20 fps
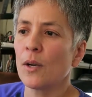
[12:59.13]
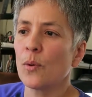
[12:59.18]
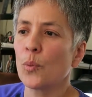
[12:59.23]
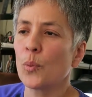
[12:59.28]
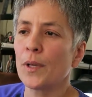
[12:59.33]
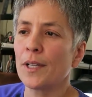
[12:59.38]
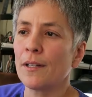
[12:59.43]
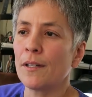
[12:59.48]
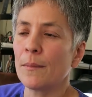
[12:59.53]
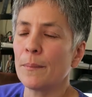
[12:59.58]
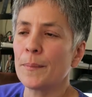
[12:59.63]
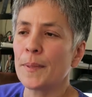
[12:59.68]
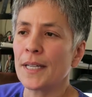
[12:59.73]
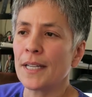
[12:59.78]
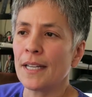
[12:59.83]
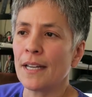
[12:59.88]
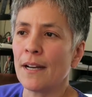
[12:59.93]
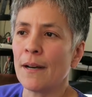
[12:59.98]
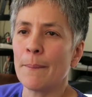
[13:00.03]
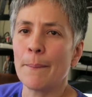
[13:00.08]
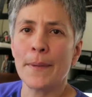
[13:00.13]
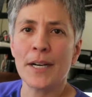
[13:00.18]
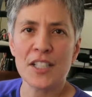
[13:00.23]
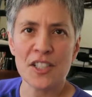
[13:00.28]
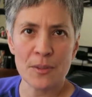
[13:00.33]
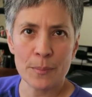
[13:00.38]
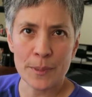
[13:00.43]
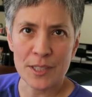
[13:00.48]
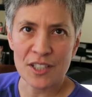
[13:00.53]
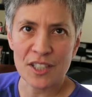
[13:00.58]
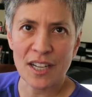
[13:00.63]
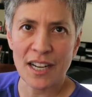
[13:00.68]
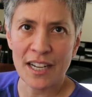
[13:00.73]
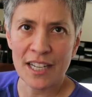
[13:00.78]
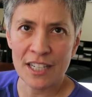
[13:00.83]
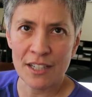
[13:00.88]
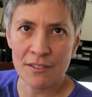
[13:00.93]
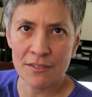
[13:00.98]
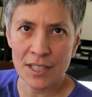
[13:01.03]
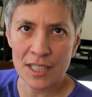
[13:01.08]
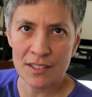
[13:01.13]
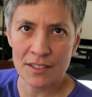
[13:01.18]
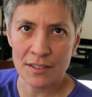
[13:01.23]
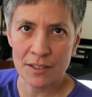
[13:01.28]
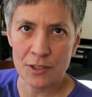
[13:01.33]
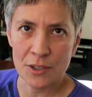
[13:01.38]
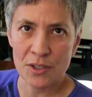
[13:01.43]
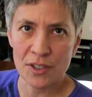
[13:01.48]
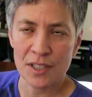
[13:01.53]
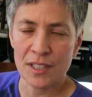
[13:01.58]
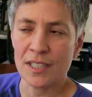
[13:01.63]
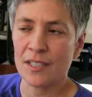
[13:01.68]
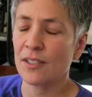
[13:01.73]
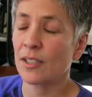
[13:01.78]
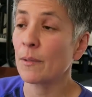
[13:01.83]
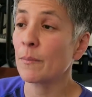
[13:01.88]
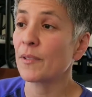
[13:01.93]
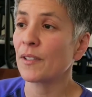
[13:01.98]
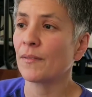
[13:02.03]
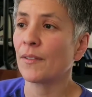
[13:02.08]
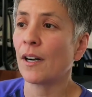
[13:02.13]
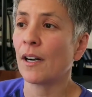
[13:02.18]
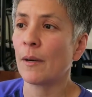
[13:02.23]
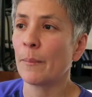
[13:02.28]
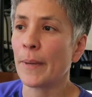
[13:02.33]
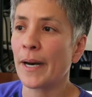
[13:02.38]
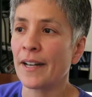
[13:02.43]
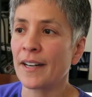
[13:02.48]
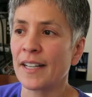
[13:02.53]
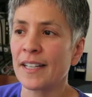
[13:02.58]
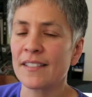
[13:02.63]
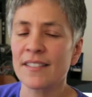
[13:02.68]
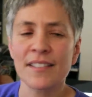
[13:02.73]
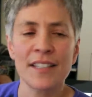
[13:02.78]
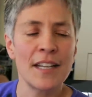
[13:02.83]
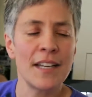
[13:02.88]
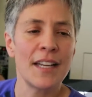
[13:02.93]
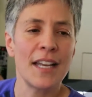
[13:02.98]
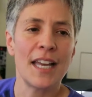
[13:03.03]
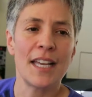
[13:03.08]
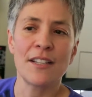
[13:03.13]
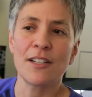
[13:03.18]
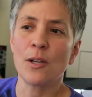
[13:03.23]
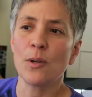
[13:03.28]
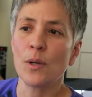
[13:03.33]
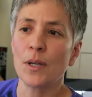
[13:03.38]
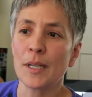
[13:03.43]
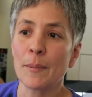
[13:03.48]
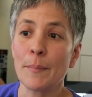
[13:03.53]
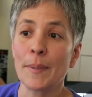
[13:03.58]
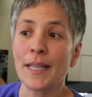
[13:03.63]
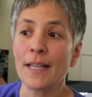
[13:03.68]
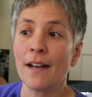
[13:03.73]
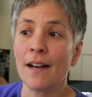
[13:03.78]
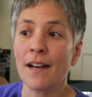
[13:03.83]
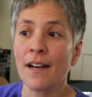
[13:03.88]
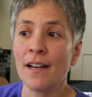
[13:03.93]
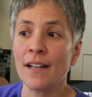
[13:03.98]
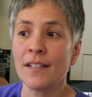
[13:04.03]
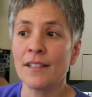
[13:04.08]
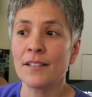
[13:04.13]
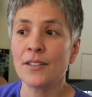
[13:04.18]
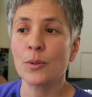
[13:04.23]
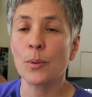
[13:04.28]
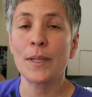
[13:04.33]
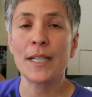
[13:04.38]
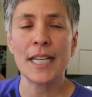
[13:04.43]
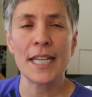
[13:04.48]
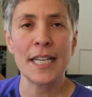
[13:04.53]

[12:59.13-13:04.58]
will be a much, much higher resolution in terms of harmonics and going beyond 20